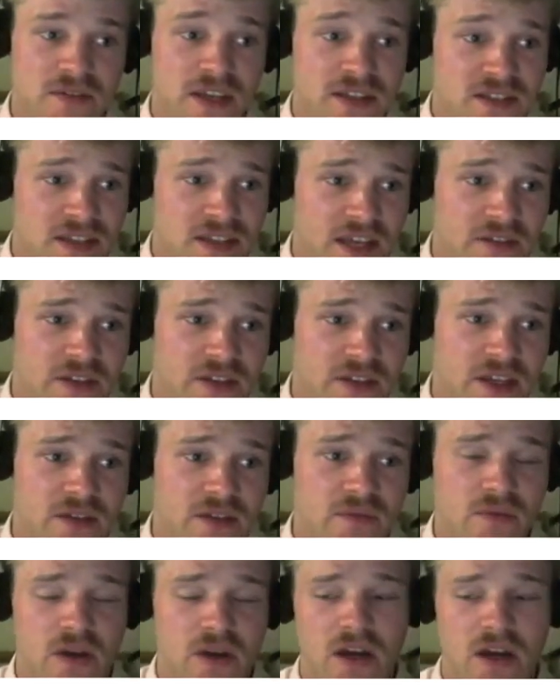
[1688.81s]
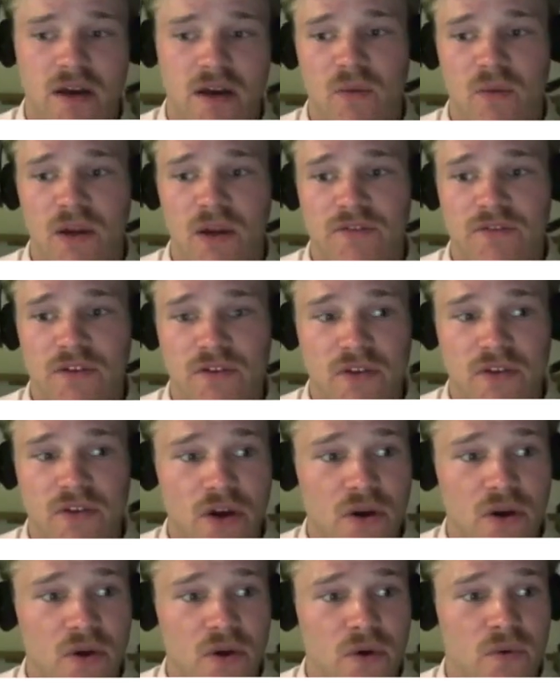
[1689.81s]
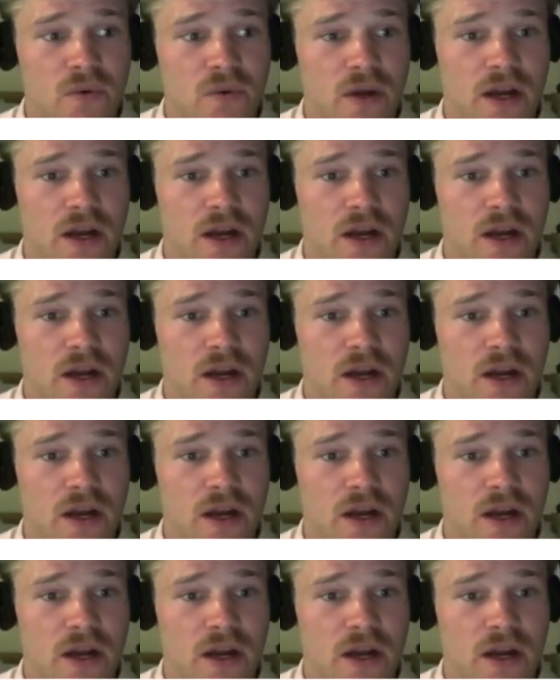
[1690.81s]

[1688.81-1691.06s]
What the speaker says: CFD? Well, if you know